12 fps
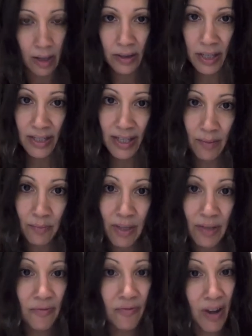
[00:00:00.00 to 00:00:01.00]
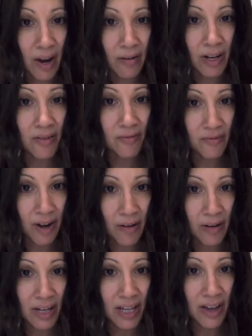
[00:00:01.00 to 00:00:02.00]
This can be very,
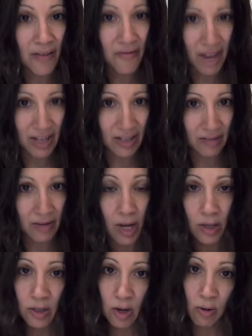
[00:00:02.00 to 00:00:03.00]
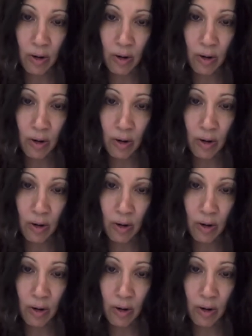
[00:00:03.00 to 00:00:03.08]
very effective. So